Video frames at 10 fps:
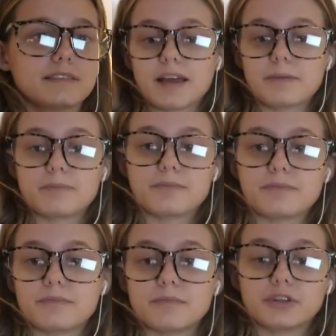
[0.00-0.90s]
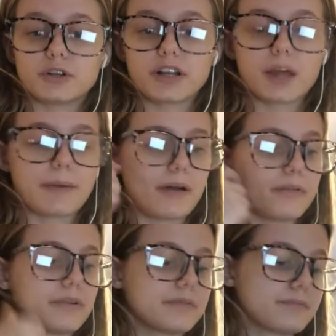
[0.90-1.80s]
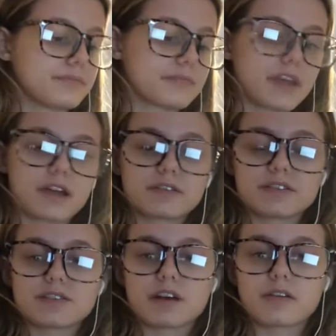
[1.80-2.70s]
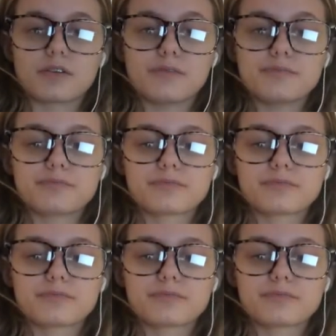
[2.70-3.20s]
I am learning about Aristotle